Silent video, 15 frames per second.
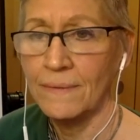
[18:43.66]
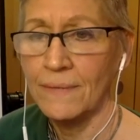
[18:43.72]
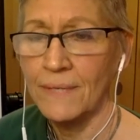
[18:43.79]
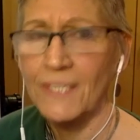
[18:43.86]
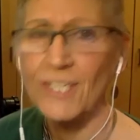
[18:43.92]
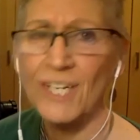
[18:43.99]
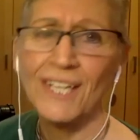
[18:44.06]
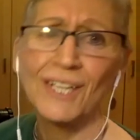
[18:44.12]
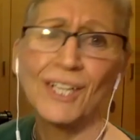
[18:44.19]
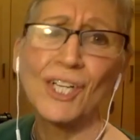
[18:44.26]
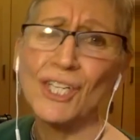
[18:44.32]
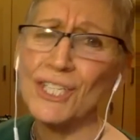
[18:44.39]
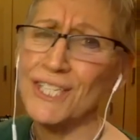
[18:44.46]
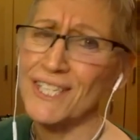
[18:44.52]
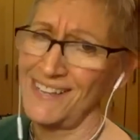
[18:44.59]
It
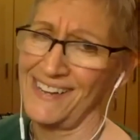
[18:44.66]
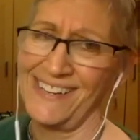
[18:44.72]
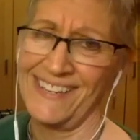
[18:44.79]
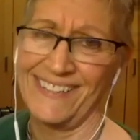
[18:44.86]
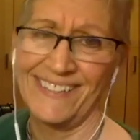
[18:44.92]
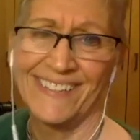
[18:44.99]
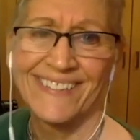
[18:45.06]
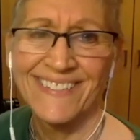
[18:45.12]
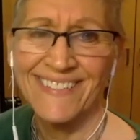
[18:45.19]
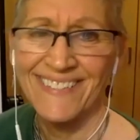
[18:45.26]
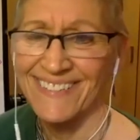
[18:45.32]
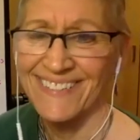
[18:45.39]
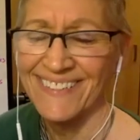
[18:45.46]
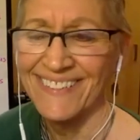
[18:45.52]
looks like it is